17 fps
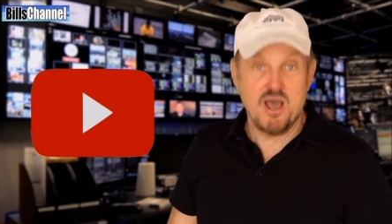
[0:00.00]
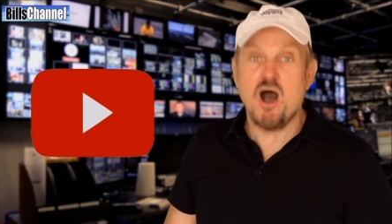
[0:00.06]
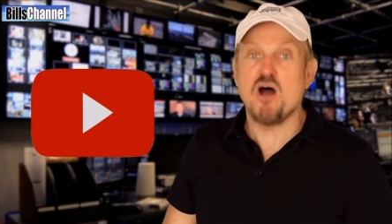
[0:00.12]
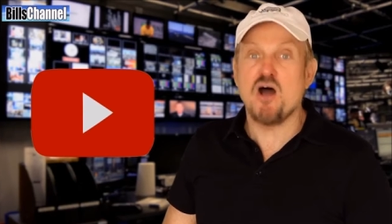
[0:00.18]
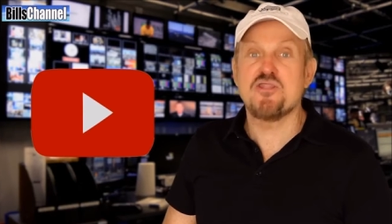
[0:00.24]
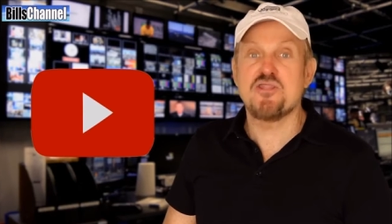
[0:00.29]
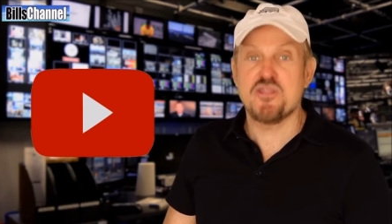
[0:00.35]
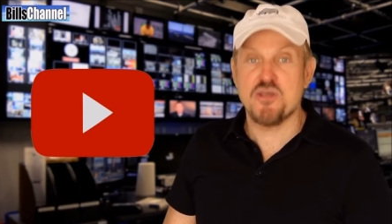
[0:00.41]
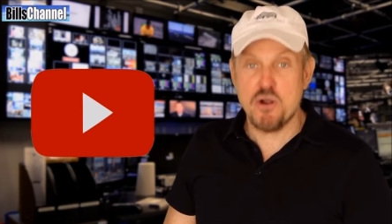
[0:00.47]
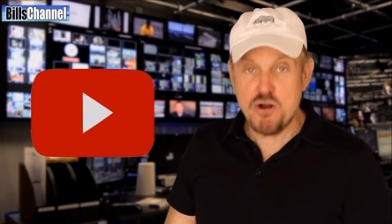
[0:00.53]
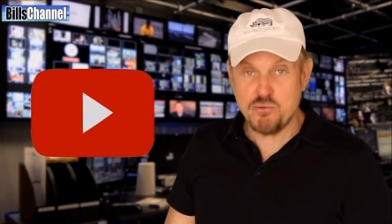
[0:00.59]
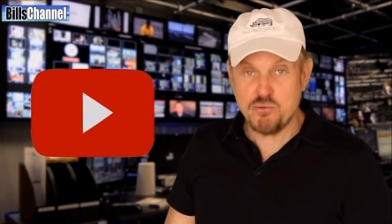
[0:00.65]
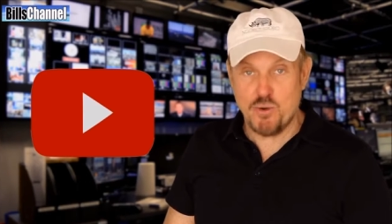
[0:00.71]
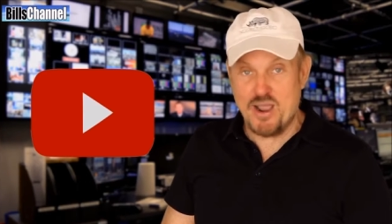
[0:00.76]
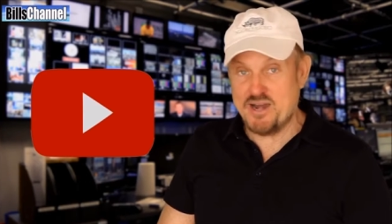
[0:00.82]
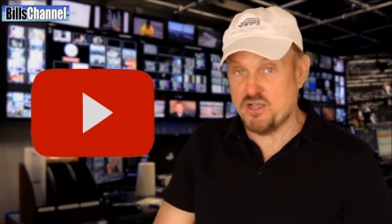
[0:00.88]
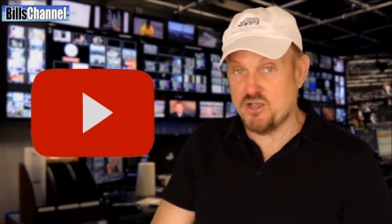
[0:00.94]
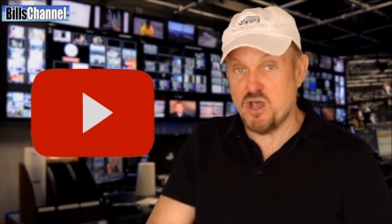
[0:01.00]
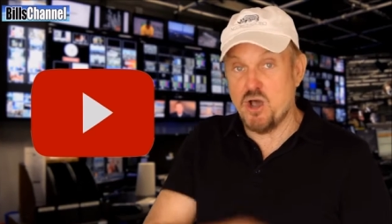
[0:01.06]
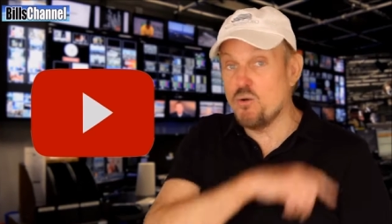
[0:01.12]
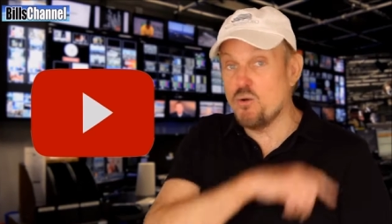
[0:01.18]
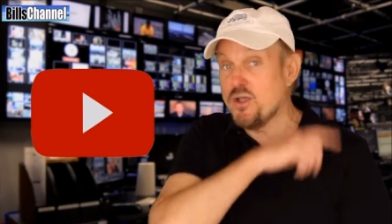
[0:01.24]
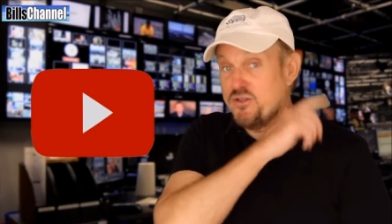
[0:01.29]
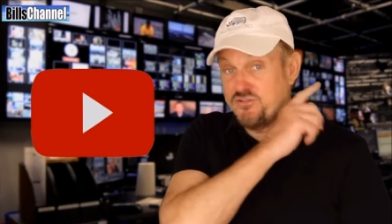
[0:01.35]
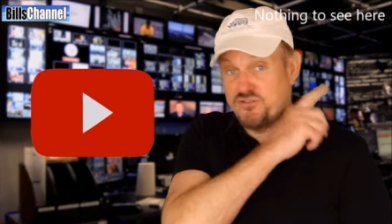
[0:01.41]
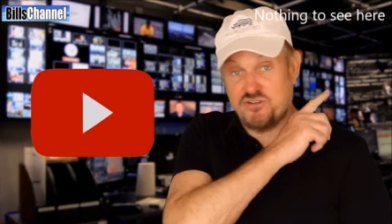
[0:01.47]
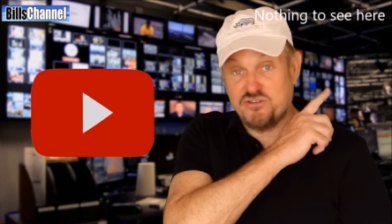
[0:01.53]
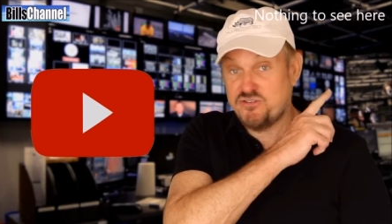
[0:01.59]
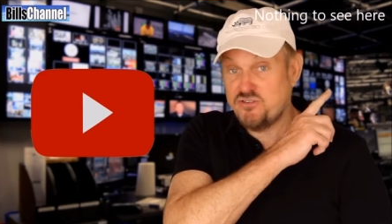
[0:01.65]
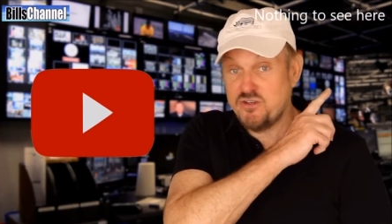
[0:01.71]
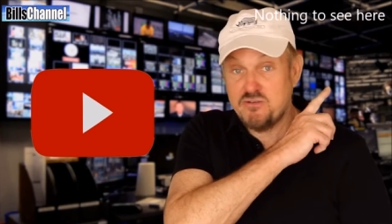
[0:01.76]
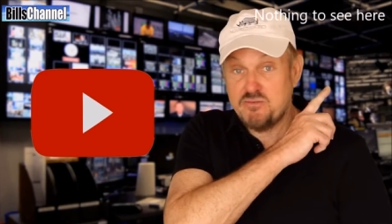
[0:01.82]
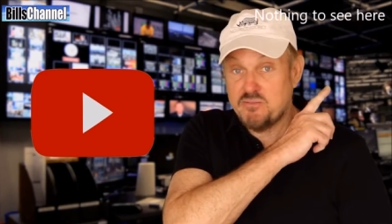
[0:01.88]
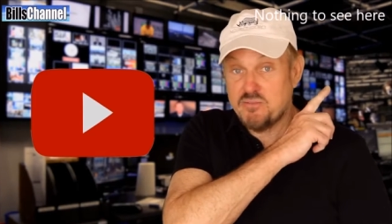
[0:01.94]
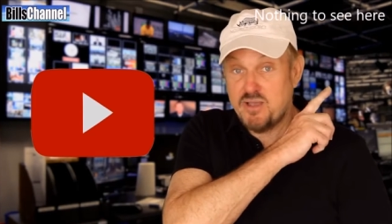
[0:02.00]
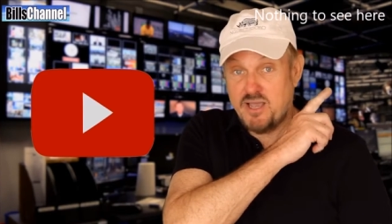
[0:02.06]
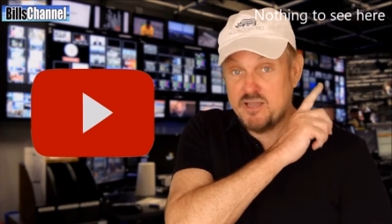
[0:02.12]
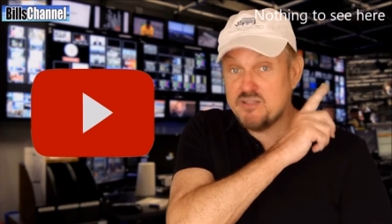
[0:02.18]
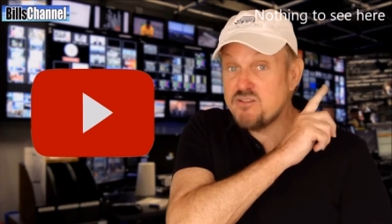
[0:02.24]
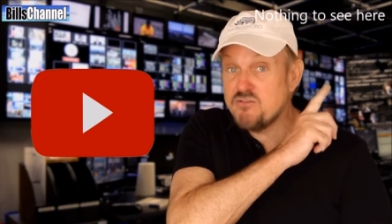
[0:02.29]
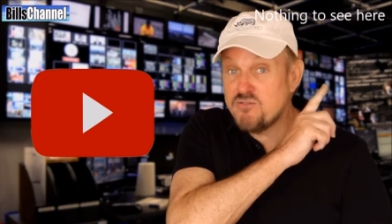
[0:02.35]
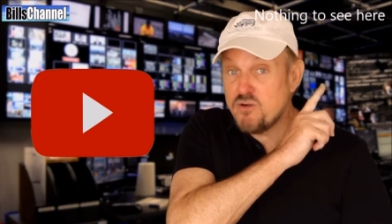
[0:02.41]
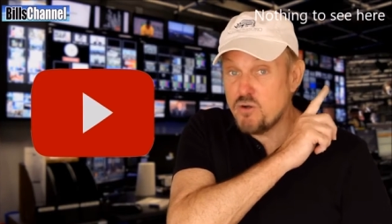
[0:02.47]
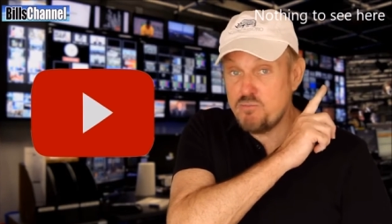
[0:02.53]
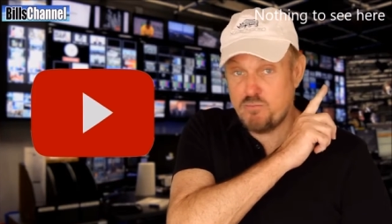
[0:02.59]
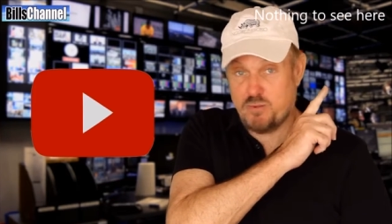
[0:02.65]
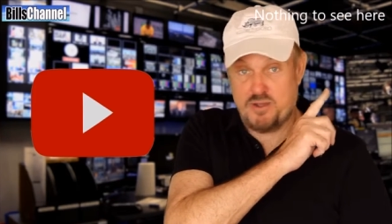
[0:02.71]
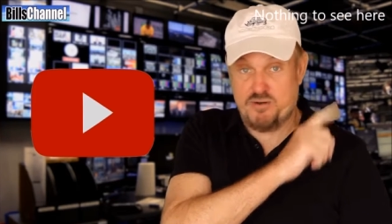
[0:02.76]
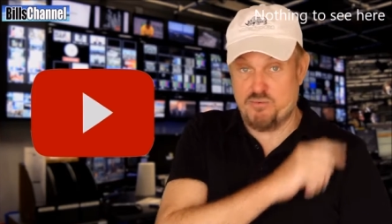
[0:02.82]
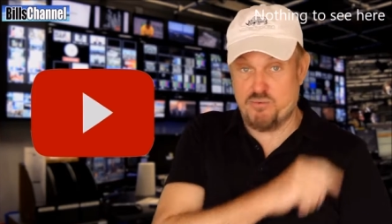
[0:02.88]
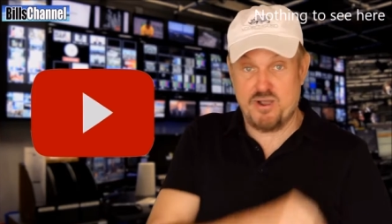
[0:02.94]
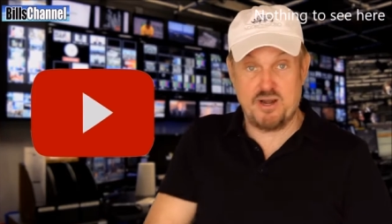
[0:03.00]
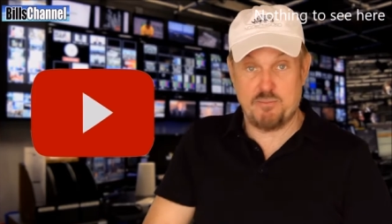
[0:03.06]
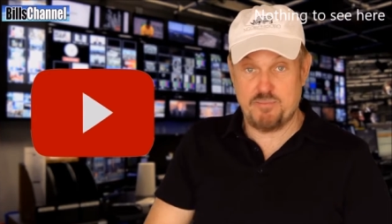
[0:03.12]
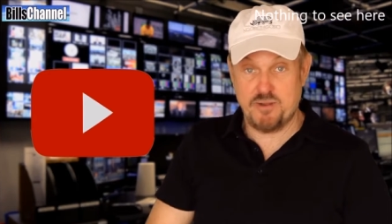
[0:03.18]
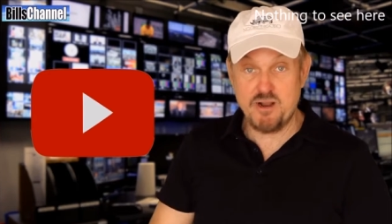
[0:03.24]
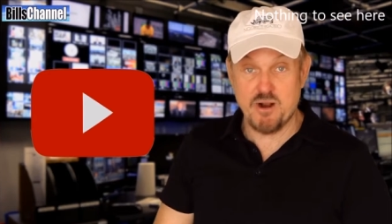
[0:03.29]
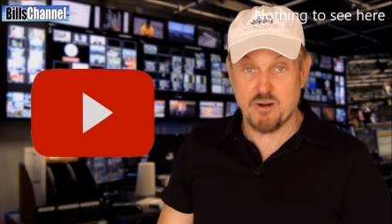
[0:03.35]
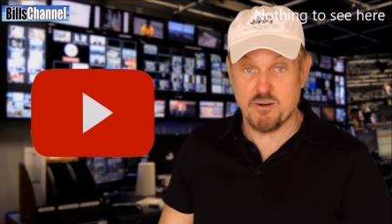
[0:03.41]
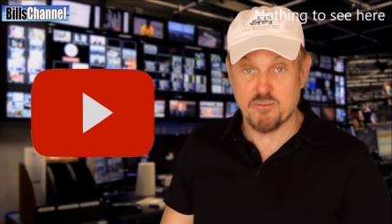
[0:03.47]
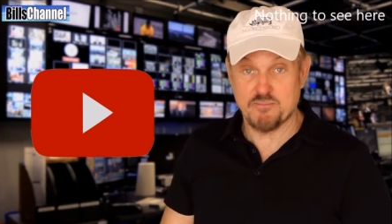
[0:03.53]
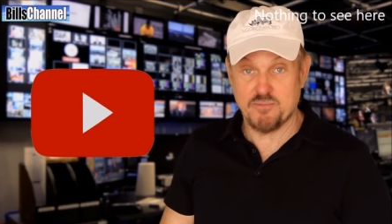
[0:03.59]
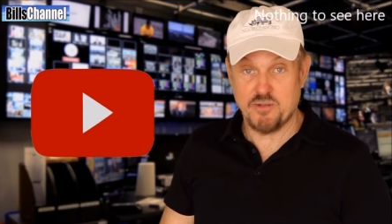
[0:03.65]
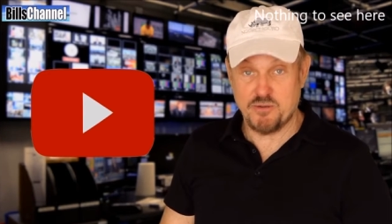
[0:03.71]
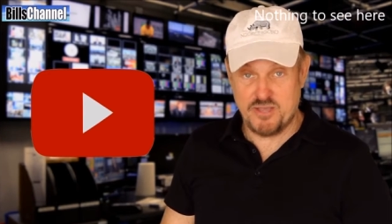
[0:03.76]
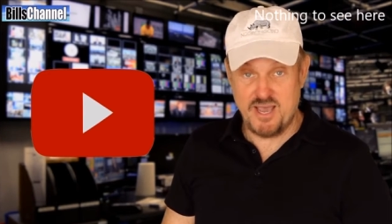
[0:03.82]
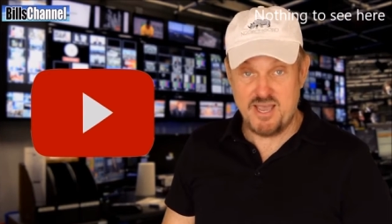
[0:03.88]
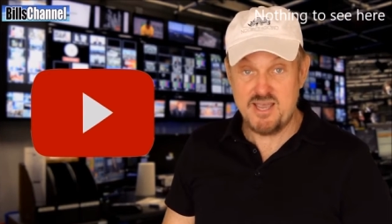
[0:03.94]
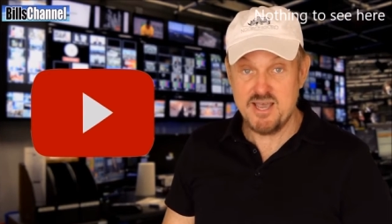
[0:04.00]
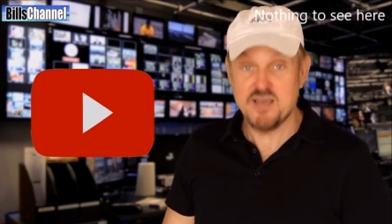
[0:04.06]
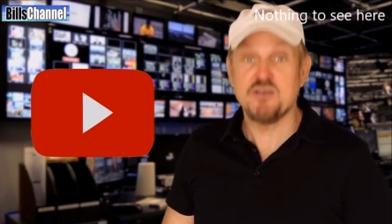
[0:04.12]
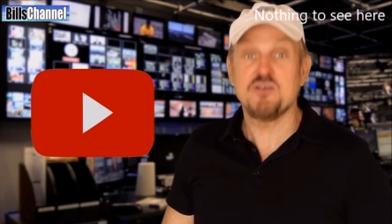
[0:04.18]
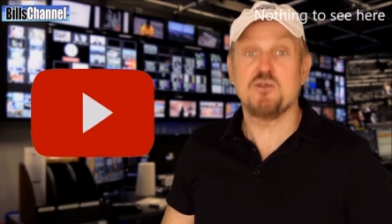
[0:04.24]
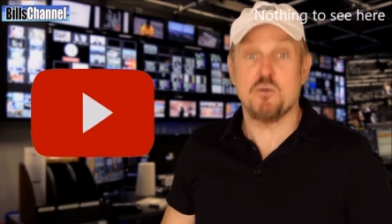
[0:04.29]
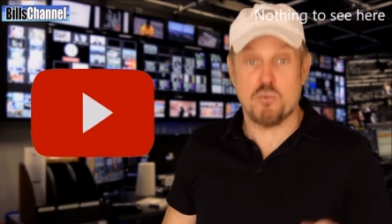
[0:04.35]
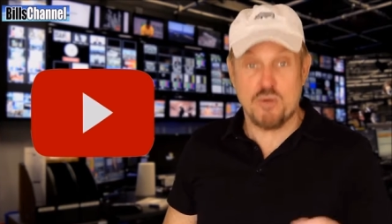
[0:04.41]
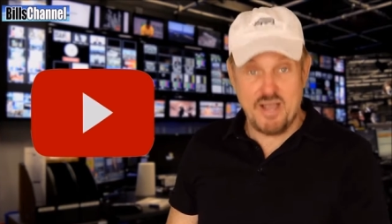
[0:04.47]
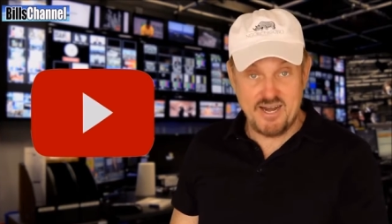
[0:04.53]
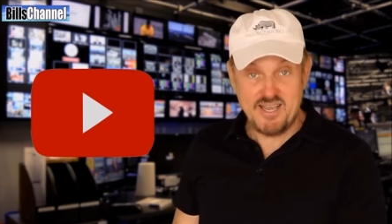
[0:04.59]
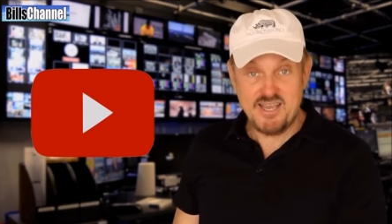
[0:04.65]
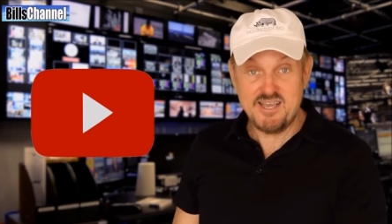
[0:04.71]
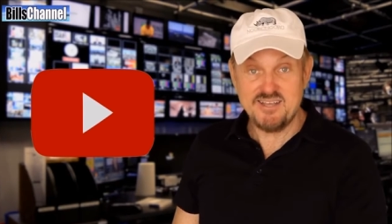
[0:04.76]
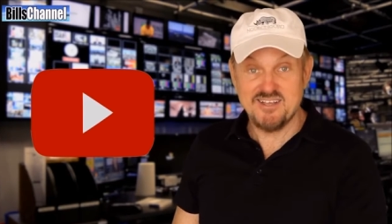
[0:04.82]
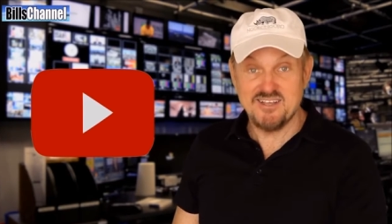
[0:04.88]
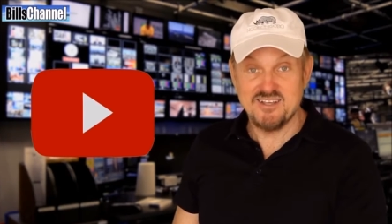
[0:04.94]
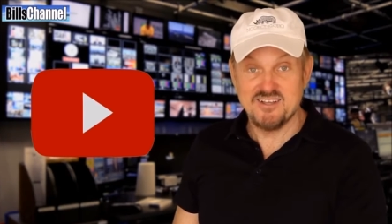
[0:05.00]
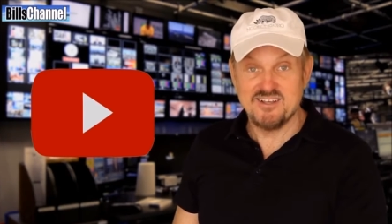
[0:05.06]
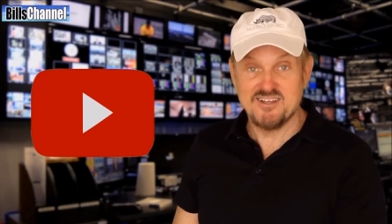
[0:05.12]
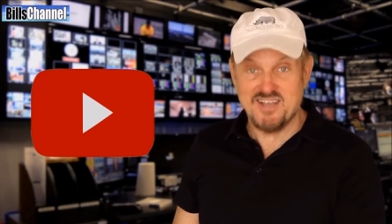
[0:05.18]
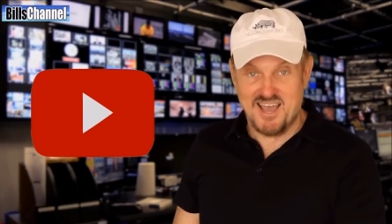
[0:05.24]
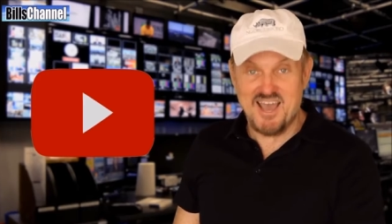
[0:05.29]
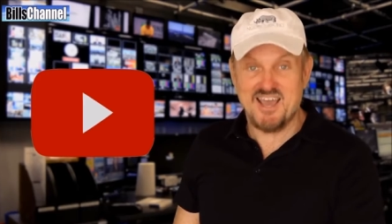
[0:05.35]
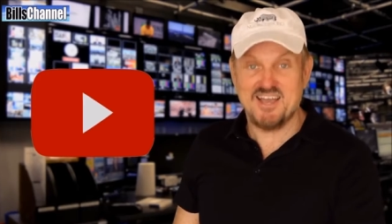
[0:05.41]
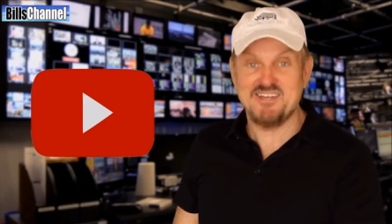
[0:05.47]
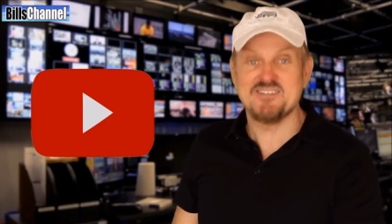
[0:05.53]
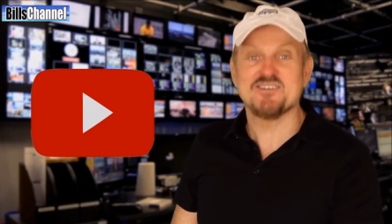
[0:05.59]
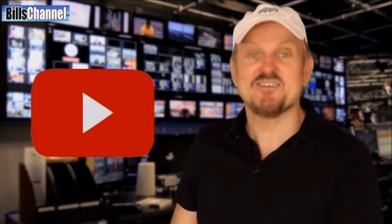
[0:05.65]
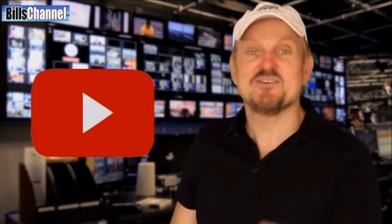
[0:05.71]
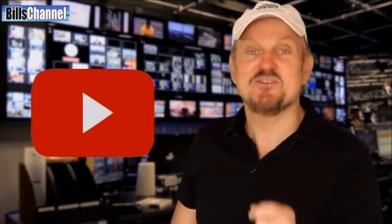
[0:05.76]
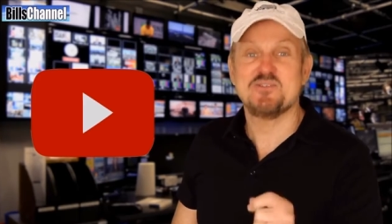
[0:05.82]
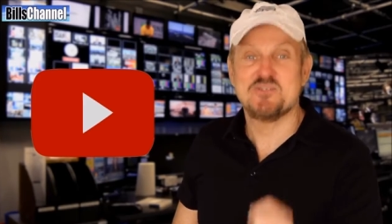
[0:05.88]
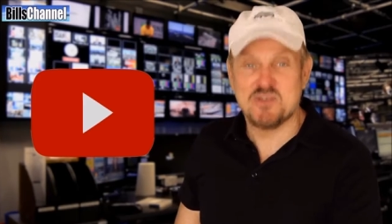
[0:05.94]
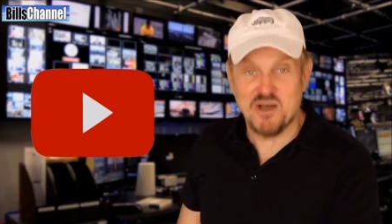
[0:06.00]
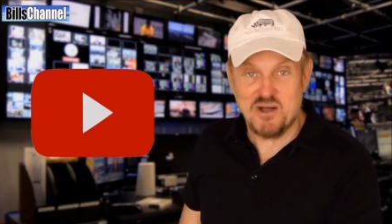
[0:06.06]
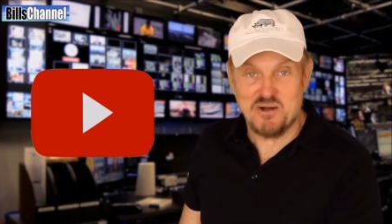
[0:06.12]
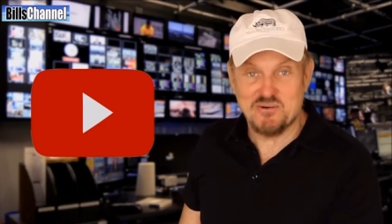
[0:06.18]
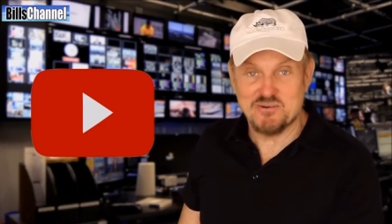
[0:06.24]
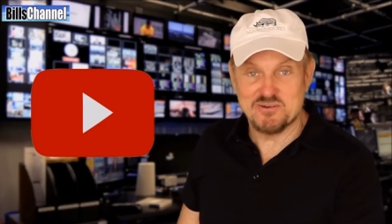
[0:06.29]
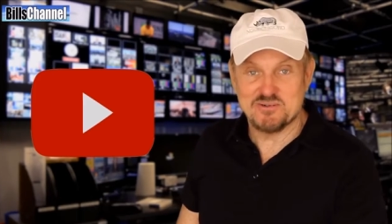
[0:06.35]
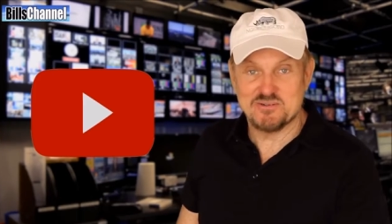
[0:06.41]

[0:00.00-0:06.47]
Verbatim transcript: A third way to go is just to hit the vote button right up here, okay? You ready? And go.